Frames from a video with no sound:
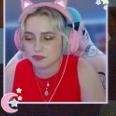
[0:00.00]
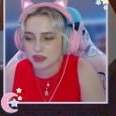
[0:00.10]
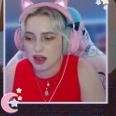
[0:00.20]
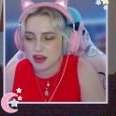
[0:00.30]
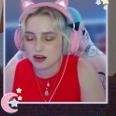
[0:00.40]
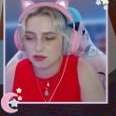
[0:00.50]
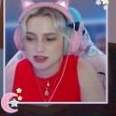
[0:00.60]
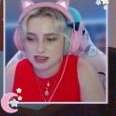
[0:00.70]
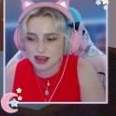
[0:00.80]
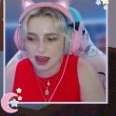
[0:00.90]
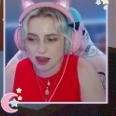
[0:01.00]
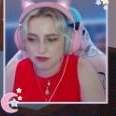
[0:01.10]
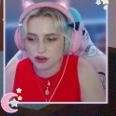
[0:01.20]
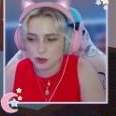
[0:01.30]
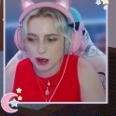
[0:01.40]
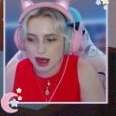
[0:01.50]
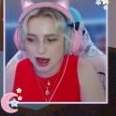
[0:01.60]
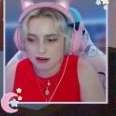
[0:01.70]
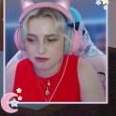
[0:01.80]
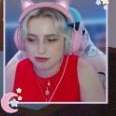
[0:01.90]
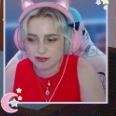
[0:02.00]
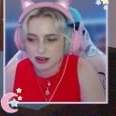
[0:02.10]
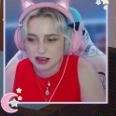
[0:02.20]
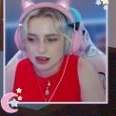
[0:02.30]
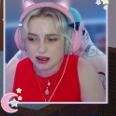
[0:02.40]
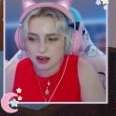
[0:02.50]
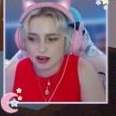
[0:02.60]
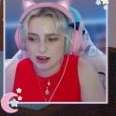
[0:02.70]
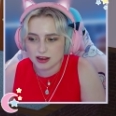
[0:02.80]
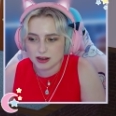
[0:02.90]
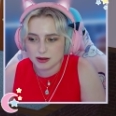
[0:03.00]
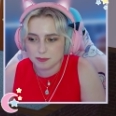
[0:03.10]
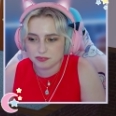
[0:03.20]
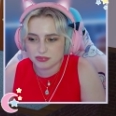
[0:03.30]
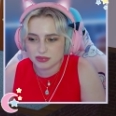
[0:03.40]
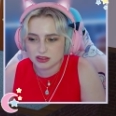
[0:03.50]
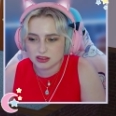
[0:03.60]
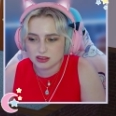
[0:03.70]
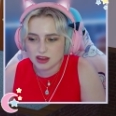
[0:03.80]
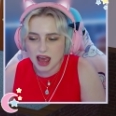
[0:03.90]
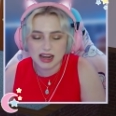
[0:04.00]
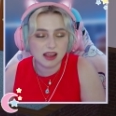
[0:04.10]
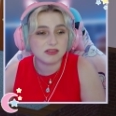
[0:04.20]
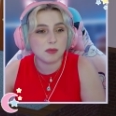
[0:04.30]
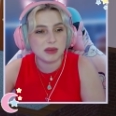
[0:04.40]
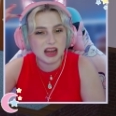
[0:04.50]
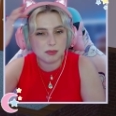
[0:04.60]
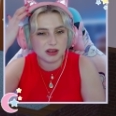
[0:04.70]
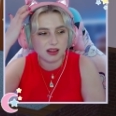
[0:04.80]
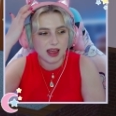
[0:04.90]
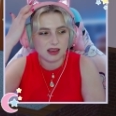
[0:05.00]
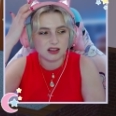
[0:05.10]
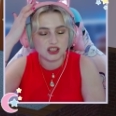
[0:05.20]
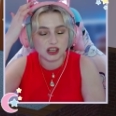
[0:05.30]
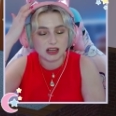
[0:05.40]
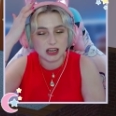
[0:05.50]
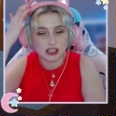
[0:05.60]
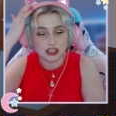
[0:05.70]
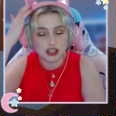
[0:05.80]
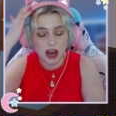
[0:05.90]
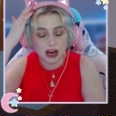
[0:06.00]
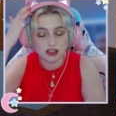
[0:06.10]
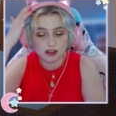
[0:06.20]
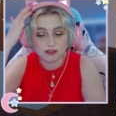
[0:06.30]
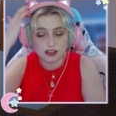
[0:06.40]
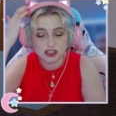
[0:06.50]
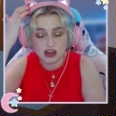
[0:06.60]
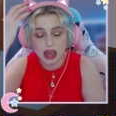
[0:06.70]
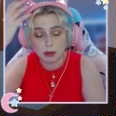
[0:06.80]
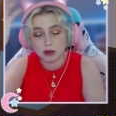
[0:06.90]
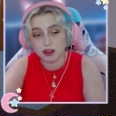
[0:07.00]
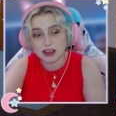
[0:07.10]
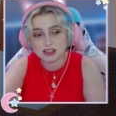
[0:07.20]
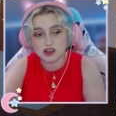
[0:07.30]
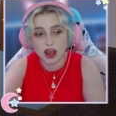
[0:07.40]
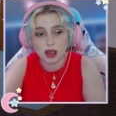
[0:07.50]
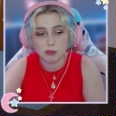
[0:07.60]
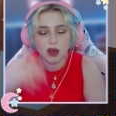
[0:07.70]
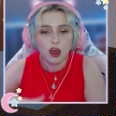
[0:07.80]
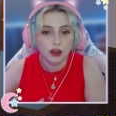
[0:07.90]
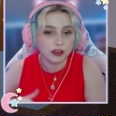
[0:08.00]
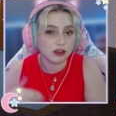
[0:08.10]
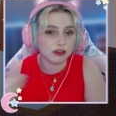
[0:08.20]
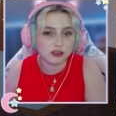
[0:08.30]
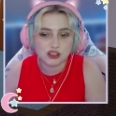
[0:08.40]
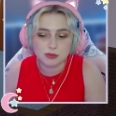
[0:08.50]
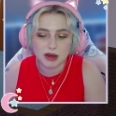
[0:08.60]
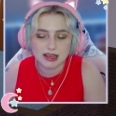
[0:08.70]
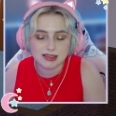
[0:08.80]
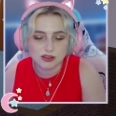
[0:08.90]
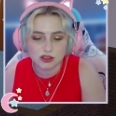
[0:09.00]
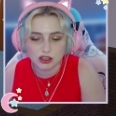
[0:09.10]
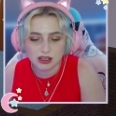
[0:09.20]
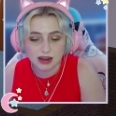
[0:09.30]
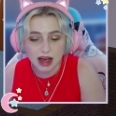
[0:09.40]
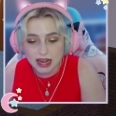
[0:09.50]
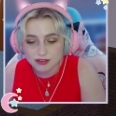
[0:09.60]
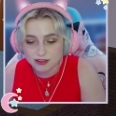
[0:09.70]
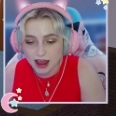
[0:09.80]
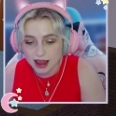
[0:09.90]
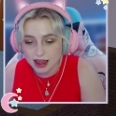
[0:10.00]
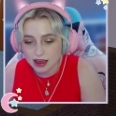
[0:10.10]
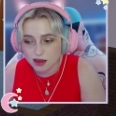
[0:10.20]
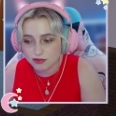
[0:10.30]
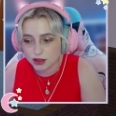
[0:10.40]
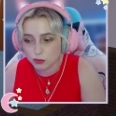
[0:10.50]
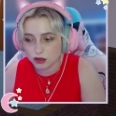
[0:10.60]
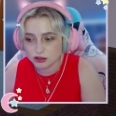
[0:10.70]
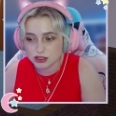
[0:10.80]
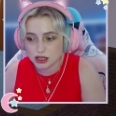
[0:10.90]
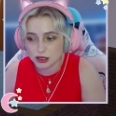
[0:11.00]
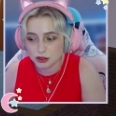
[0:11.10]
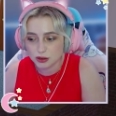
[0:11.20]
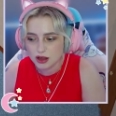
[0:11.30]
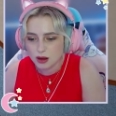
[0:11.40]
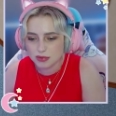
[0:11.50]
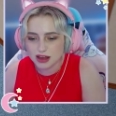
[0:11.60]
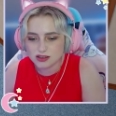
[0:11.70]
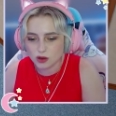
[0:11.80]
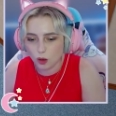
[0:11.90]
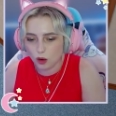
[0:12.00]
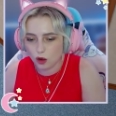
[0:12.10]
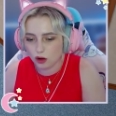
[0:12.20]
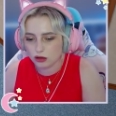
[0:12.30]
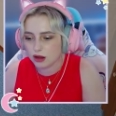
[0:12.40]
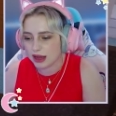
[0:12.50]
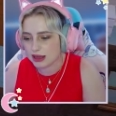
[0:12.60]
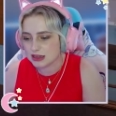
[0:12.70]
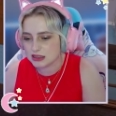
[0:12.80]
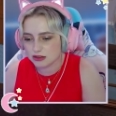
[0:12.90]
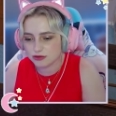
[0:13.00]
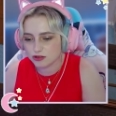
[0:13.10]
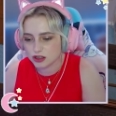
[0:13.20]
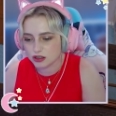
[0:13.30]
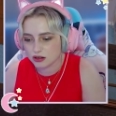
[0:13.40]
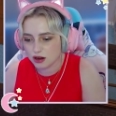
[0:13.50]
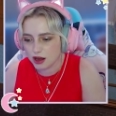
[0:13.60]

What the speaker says: And then obviously if you have any of the manipulators, you can actually change the first name or last name. You can customize it so you can hyphenate it if you want to. But that's all like a different,